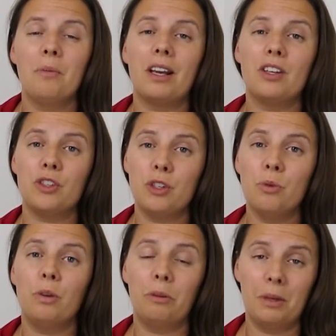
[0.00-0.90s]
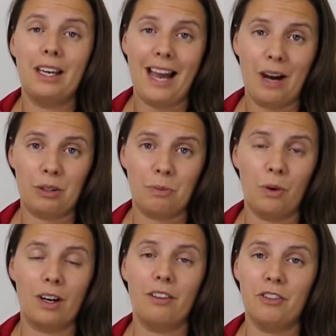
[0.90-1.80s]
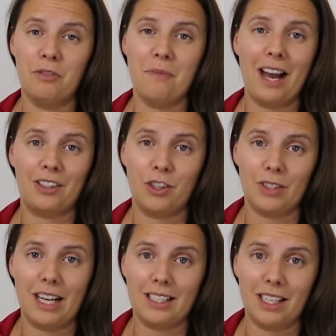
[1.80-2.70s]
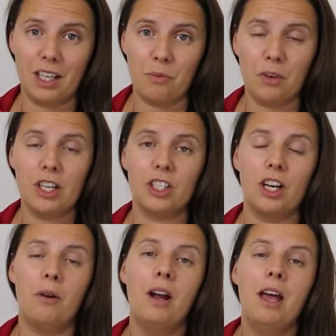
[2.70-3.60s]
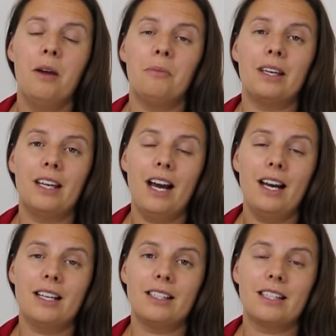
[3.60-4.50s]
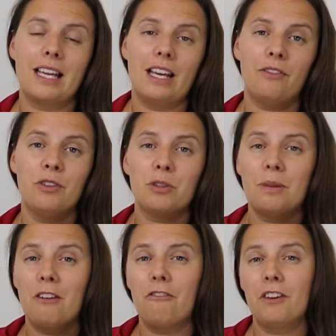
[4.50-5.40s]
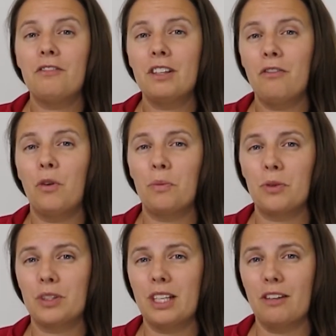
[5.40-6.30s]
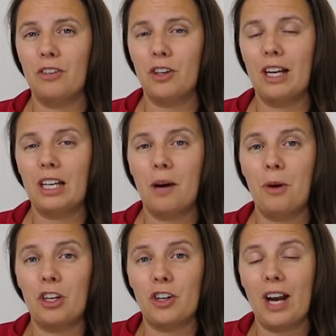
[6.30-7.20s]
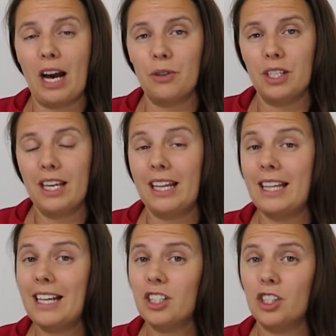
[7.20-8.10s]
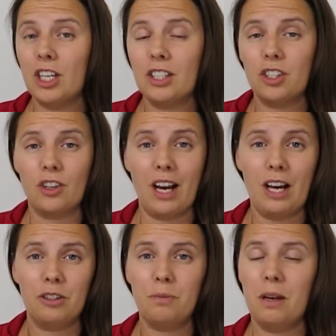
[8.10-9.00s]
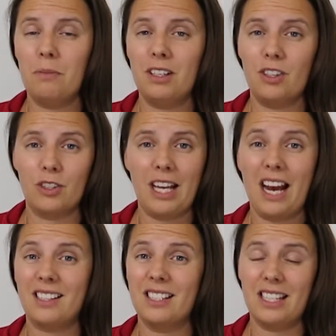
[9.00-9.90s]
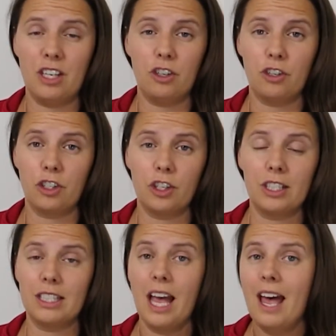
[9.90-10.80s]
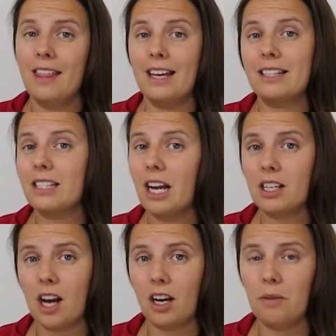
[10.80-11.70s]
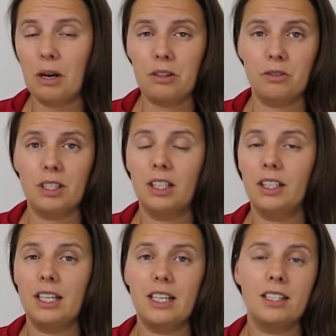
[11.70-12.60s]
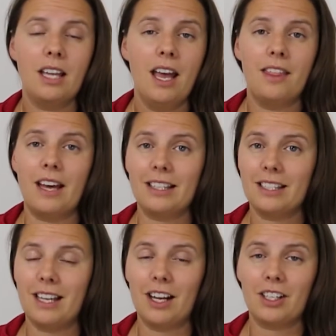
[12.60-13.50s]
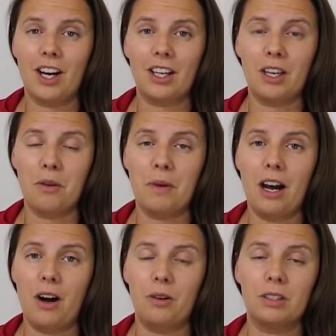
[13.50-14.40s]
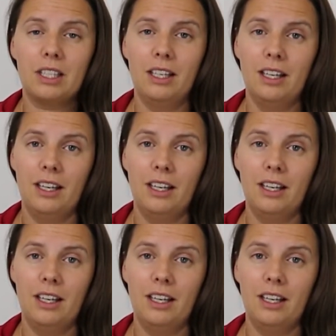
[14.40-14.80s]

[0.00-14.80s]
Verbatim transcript: because you will be house poor if you max your debt to income ratio. Because if you spend 54% of your income on your housing, and that's just your house payment, your taxes, and your insurance, that's not talking about utilities, that's not talking about